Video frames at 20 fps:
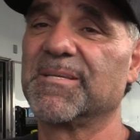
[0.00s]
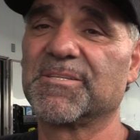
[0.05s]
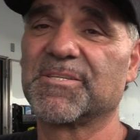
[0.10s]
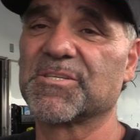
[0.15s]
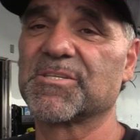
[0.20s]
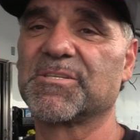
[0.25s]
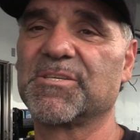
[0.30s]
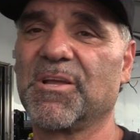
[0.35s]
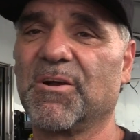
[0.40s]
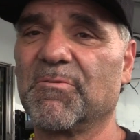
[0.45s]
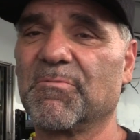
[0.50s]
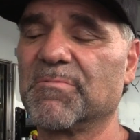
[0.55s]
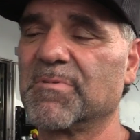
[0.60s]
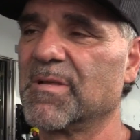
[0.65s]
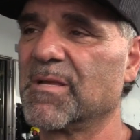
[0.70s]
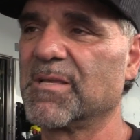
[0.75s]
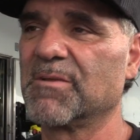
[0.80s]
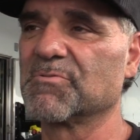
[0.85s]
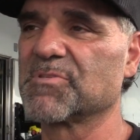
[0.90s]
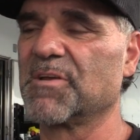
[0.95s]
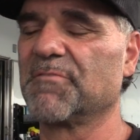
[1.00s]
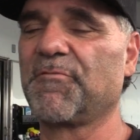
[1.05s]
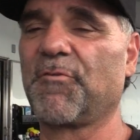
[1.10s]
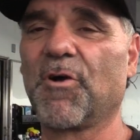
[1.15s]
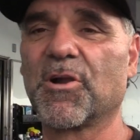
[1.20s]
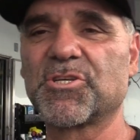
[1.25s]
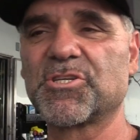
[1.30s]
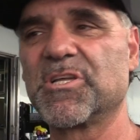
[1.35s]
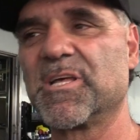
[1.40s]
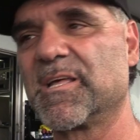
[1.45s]
It just, you know, it was
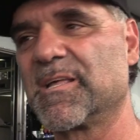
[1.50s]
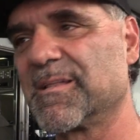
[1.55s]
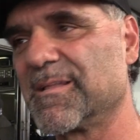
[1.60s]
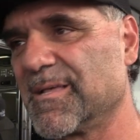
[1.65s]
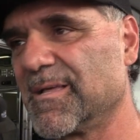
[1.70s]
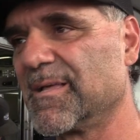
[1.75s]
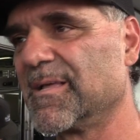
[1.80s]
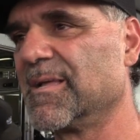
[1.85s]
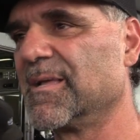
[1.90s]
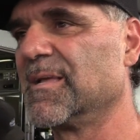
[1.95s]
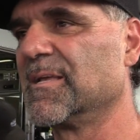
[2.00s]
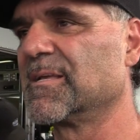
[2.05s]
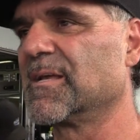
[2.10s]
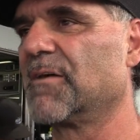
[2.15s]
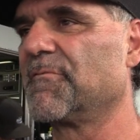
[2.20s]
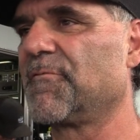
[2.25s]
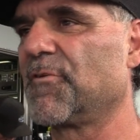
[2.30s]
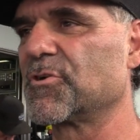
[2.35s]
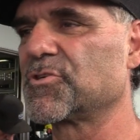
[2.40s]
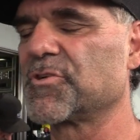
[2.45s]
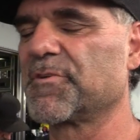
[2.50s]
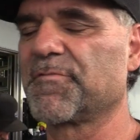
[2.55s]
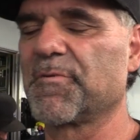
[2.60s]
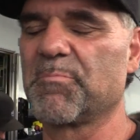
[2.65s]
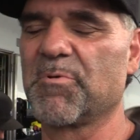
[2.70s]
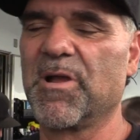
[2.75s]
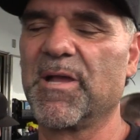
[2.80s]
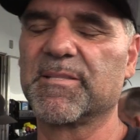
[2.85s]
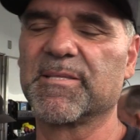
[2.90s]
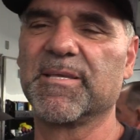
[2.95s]
unfortunate. Unfortunate
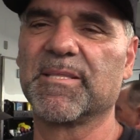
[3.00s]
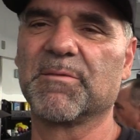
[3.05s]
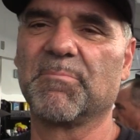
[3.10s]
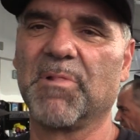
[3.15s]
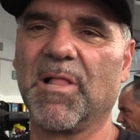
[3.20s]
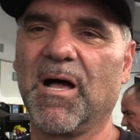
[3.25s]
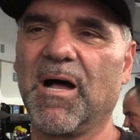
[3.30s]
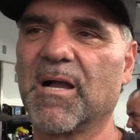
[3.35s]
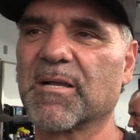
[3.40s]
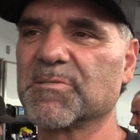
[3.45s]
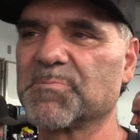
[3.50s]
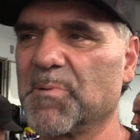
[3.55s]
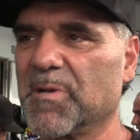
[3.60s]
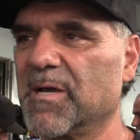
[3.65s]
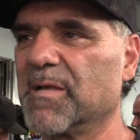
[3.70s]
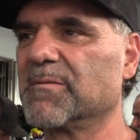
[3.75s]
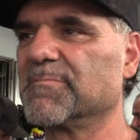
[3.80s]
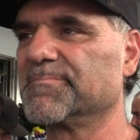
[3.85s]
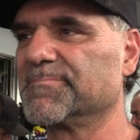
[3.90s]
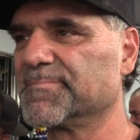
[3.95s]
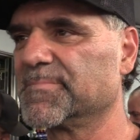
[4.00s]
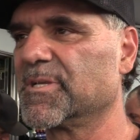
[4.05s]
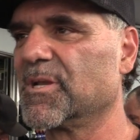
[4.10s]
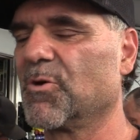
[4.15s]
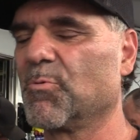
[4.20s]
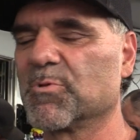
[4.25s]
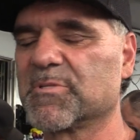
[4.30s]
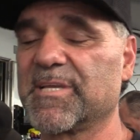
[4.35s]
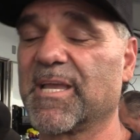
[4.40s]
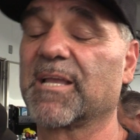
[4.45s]
for Brett to hit the blocks, but,
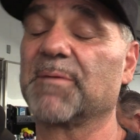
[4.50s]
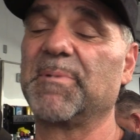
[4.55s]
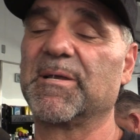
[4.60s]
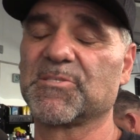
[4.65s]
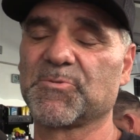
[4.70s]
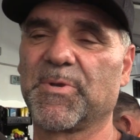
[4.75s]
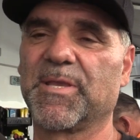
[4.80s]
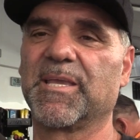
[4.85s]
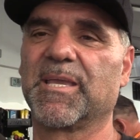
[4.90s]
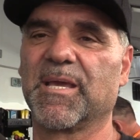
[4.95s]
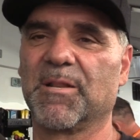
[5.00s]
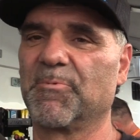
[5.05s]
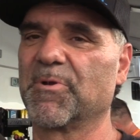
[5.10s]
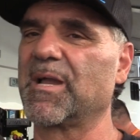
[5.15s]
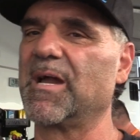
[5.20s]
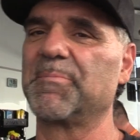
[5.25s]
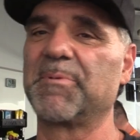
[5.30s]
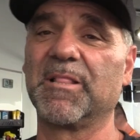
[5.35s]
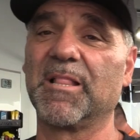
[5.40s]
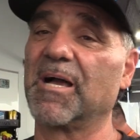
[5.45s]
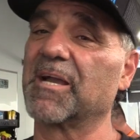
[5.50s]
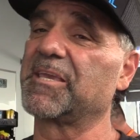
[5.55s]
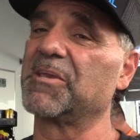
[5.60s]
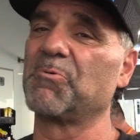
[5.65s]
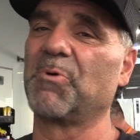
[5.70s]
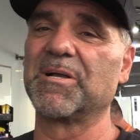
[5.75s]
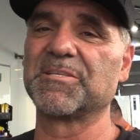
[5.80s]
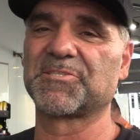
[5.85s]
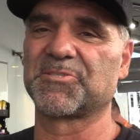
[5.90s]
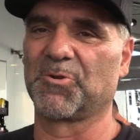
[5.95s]
you know, we'll take them as we can get them. We got to be
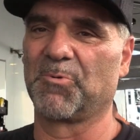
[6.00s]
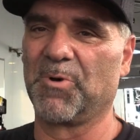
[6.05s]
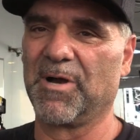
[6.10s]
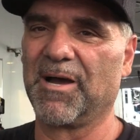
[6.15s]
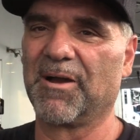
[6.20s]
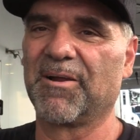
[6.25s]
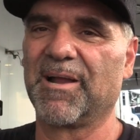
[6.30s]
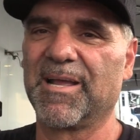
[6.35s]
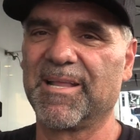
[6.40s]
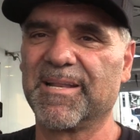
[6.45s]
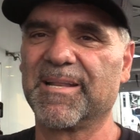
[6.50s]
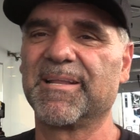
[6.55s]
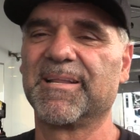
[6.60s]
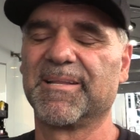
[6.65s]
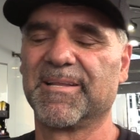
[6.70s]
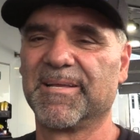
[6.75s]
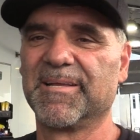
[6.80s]
lucky once in a while, right?